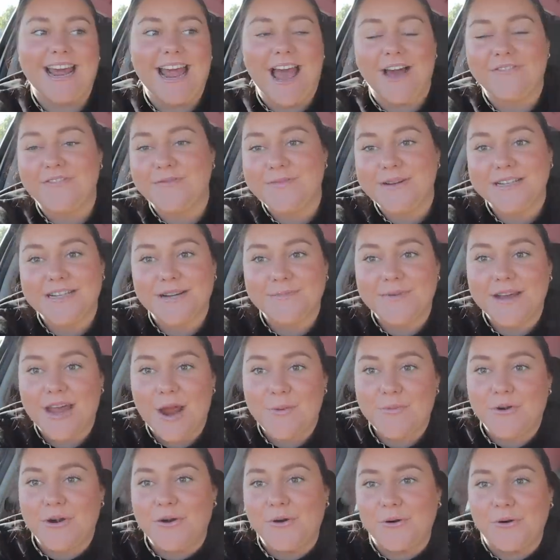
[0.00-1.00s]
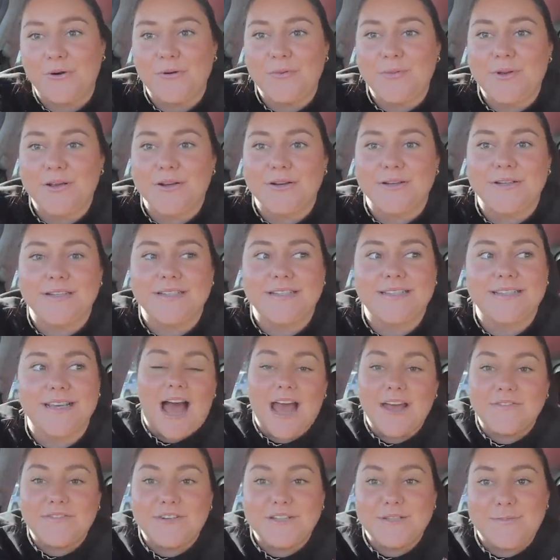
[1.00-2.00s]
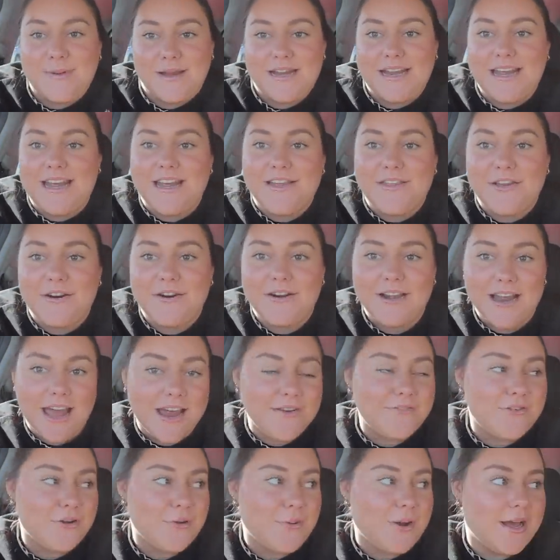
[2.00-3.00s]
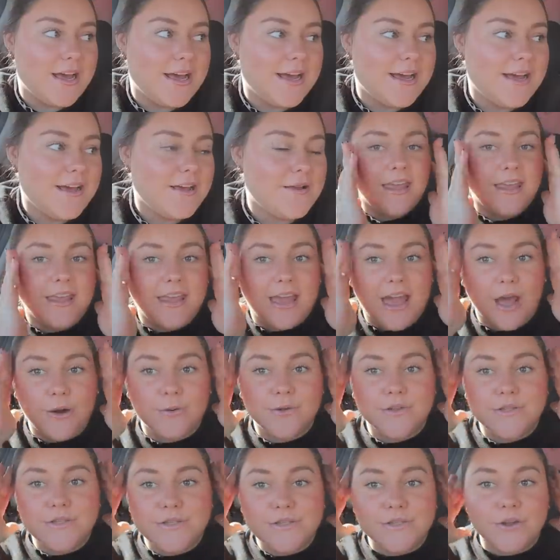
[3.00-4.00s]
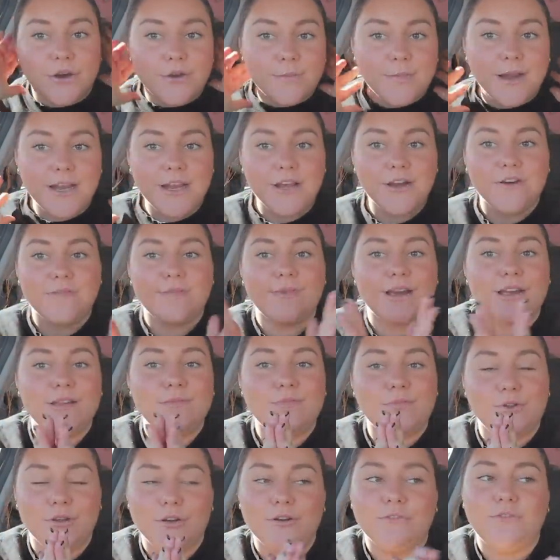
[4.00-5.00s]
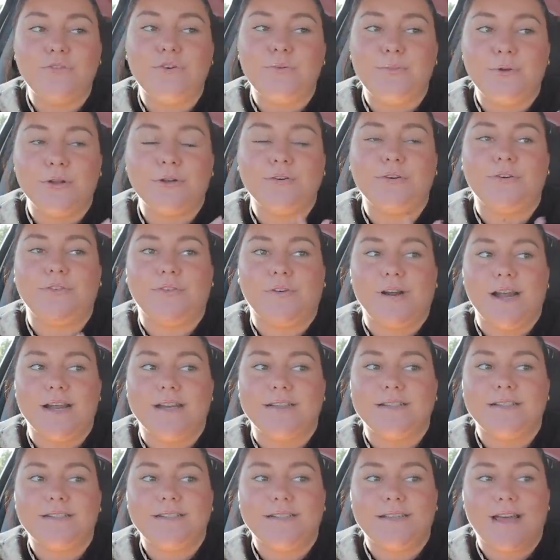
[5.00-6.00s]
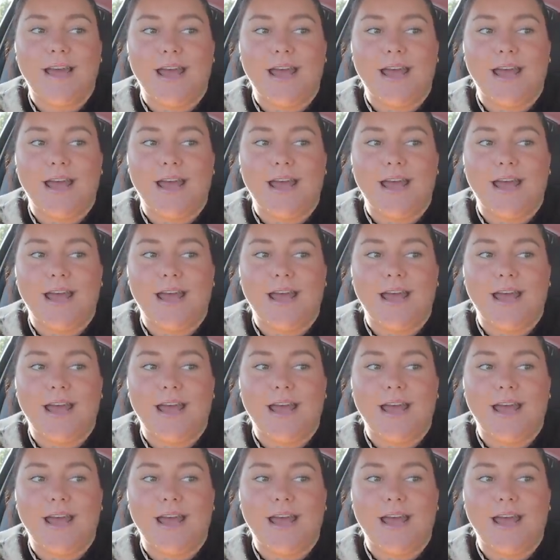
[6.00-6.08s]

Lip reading: haven't picked up my camera at all because I've just been here, there and everywhere hanging out with so many of my beautiful, beautiful friends.